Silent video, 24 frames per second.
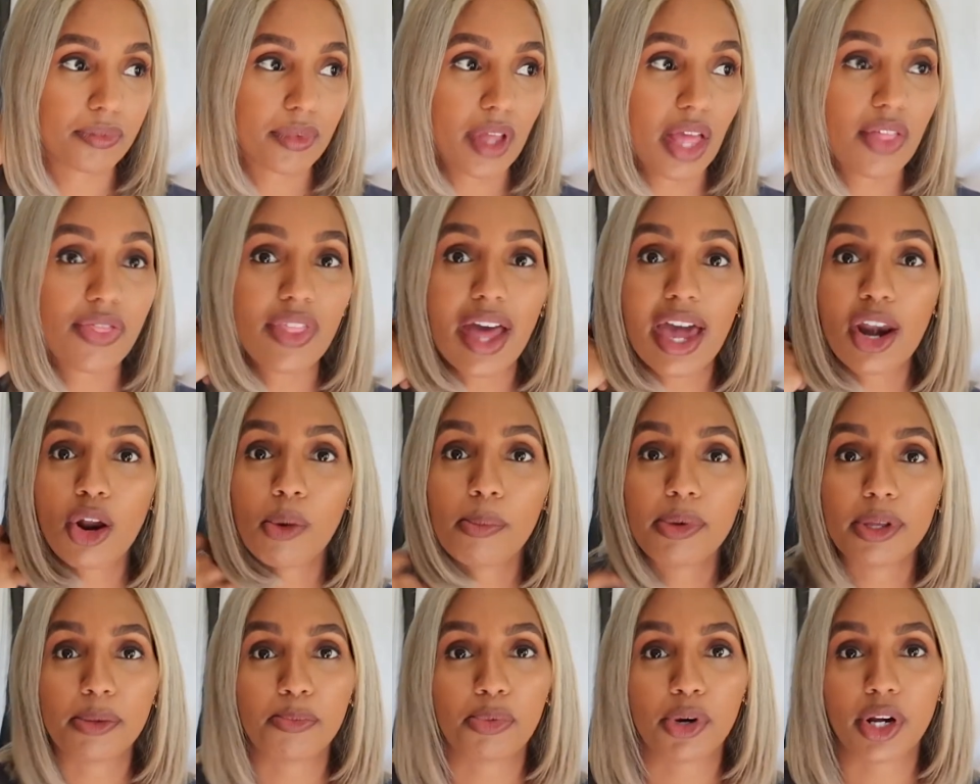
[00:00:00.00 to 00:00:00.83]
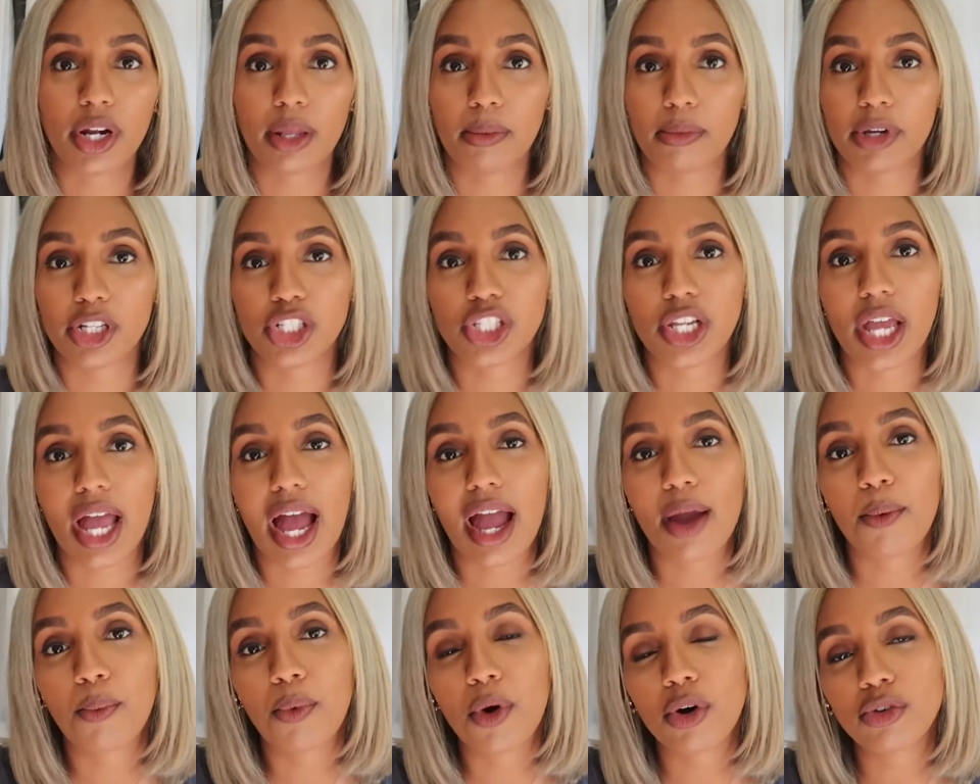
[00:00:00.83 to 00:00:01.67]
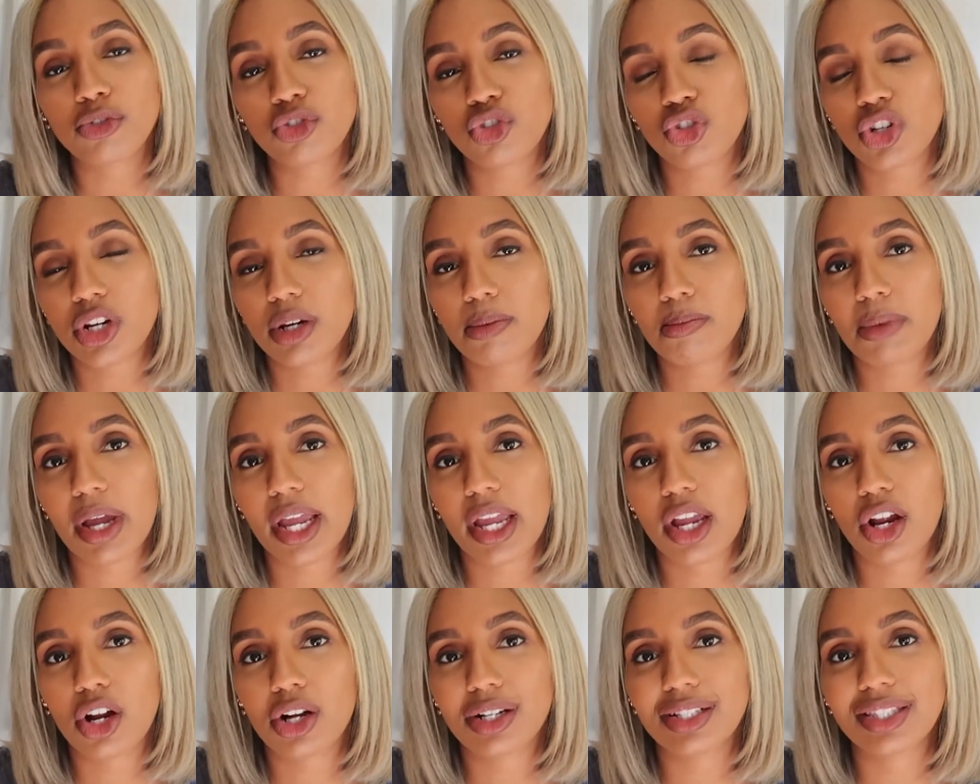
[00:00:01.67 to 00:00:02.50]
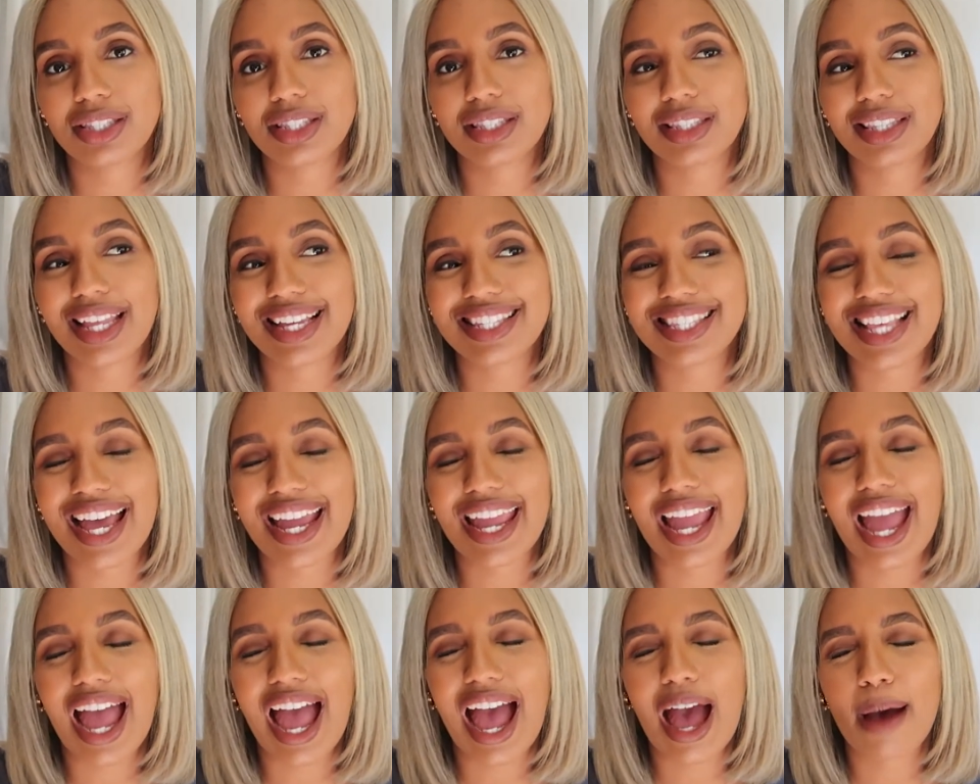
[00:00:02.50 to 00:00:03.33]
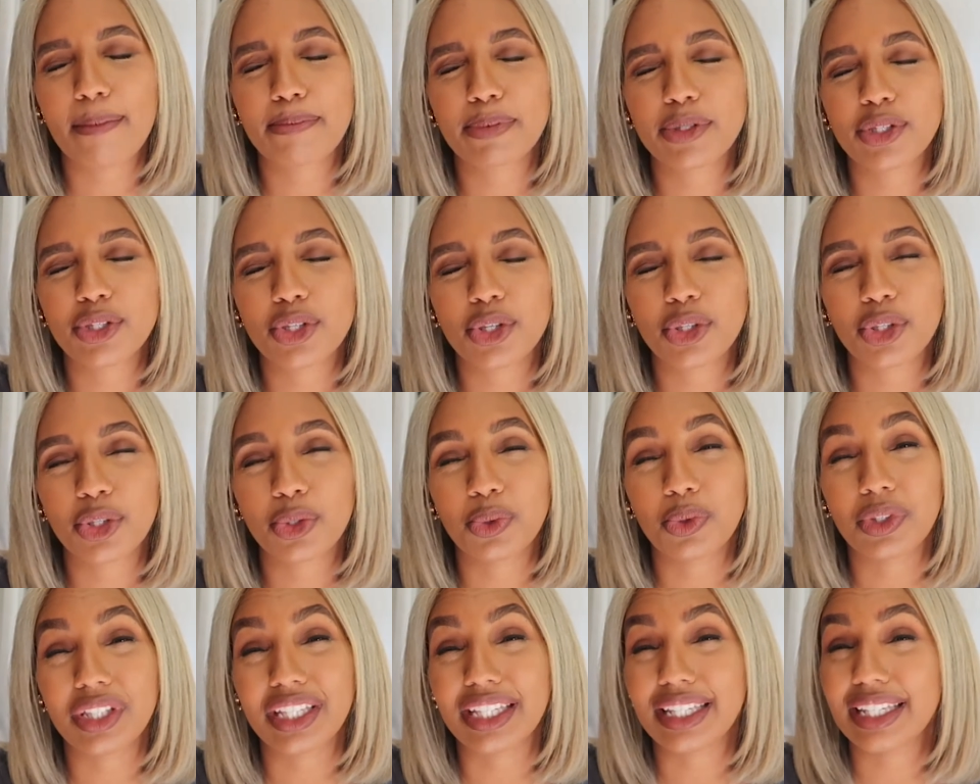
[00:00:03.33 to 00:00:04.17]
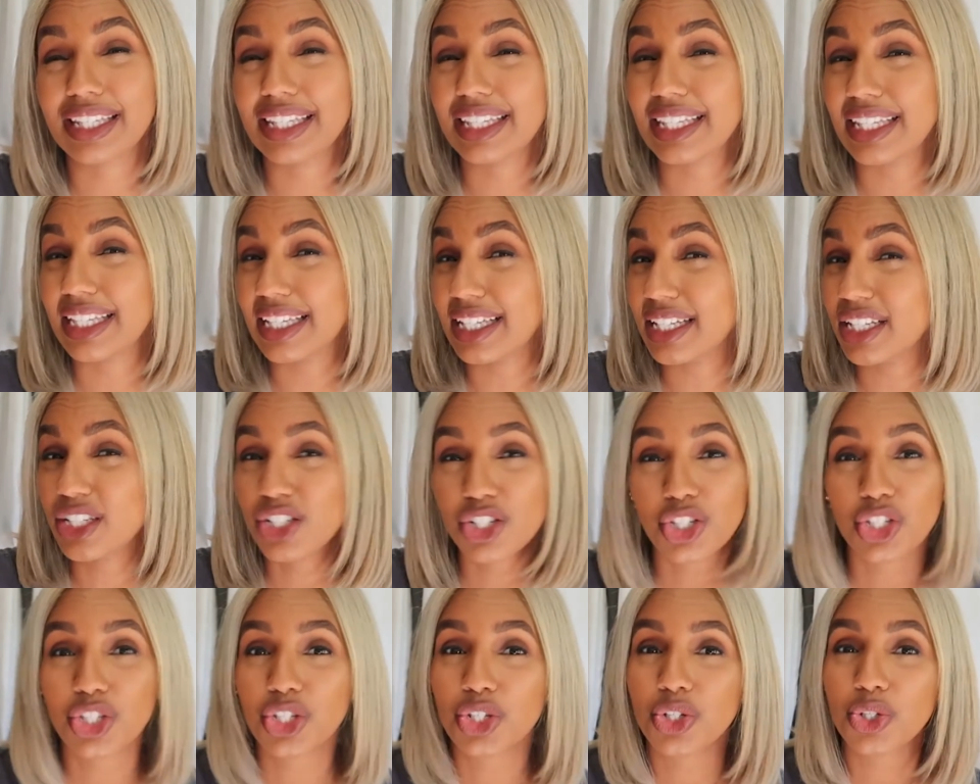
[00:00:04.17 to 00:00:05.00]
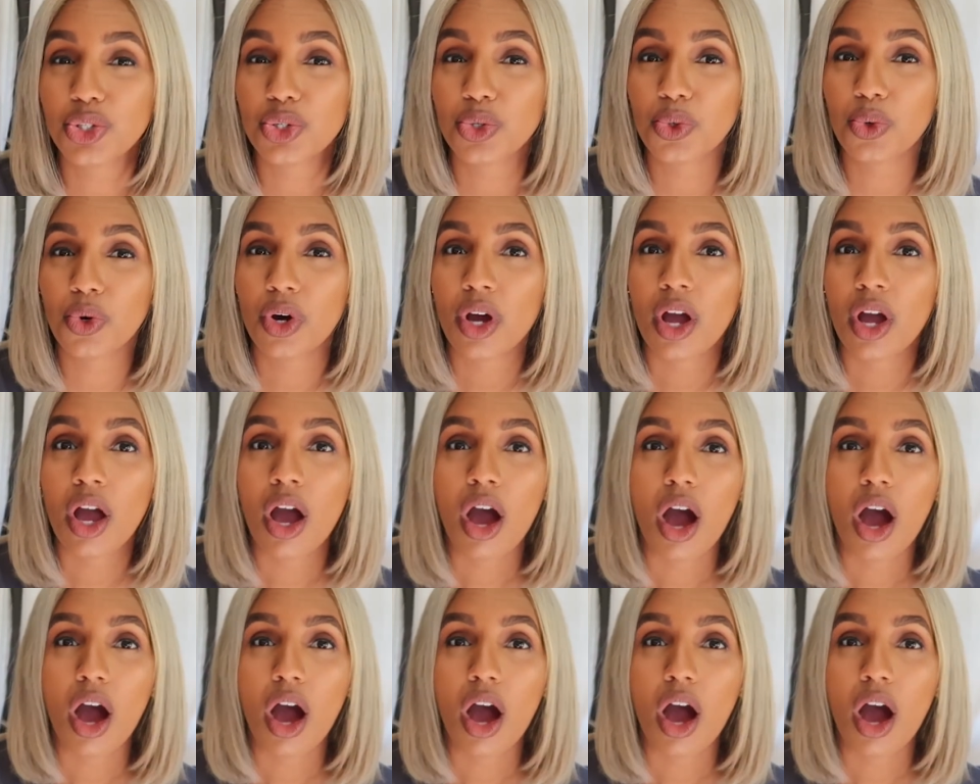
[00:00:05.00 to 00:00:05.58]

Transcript: that'll be pretty much it. I won't straighten my hair unless I absolutely need to.